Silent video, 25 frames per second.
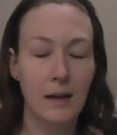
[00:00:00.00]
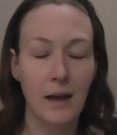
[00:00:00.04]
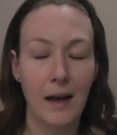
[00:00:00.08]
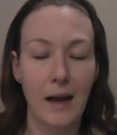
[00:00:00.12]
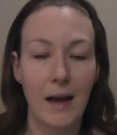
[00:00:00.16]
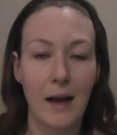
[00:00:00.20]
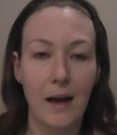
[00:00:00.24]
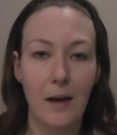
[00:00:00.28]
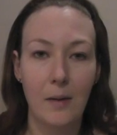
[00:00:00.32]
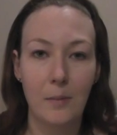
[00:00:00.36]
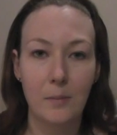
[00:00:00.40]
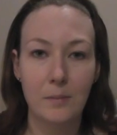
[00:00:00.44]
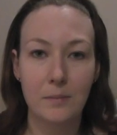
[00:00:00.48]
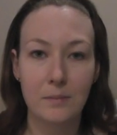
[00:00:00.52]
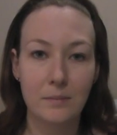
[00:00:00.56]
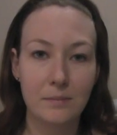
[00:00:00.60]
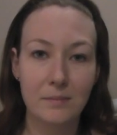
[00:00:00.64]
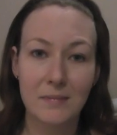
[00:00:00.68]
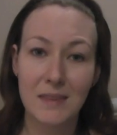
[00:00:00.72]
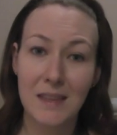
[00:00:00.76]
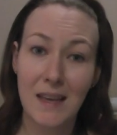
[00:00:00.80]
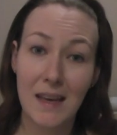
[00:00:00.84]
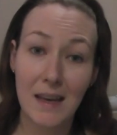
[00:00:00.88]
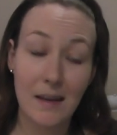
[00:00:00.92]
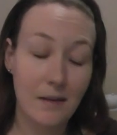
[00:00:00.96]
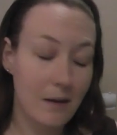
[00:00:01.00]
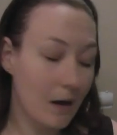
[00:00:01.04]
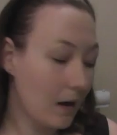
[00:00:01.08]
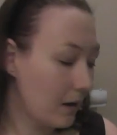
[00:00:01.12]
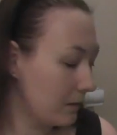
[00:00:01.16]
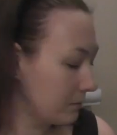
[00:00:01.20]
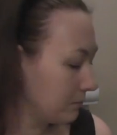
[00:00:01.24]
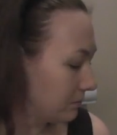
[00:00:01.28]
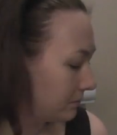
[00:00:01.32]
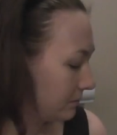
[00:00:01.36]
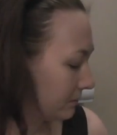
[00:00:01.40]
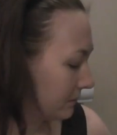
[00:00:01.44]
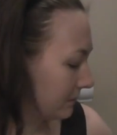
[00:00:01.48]

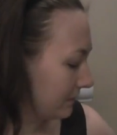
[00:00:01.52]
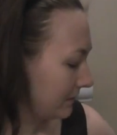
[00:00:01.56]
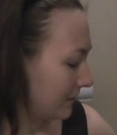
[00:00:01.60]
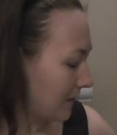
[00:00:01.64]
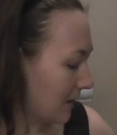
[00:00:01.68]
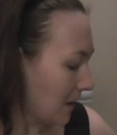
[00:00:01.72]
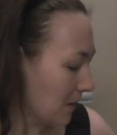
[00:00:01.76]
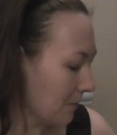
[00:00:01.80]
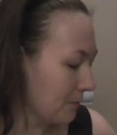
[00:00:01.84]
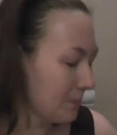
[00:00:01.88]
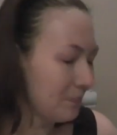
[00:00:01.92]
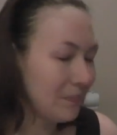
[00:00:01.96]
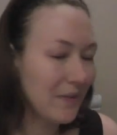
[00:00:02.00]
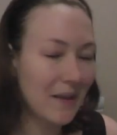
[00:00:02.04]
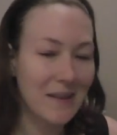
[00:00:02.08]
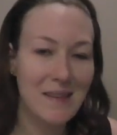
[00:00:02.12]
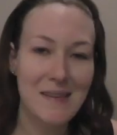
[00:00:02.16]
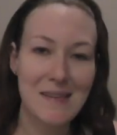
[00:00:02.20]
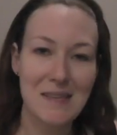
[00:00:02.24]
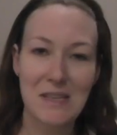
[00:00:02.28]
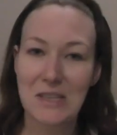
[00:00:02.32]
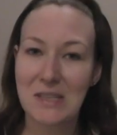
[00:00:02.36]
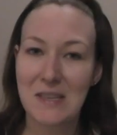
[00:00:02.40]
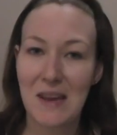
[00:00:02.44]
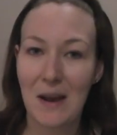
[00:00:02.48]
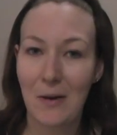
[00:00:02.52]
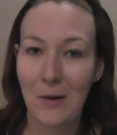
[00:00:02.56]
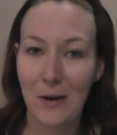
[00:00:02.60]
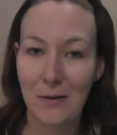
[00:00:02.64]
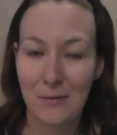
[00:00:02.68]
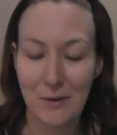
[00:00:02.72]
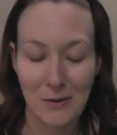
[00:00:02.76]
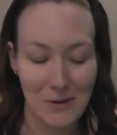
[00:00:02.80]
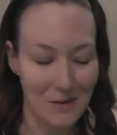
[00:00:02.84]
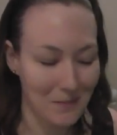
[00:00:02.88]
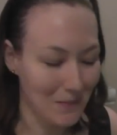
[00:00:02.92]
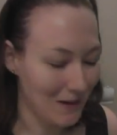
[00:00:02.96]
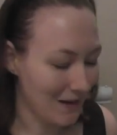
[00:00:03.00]
yeah, that's just how I
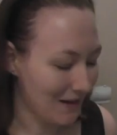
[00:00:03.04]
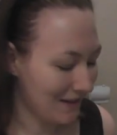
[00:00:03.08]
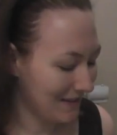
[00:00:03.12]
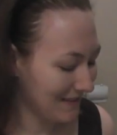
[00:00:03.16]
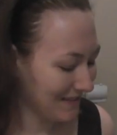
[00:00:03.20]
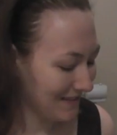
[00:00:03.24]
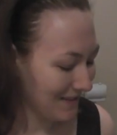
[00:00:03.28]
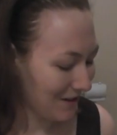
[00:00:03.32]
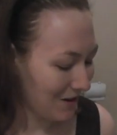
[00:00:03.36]
feel about it.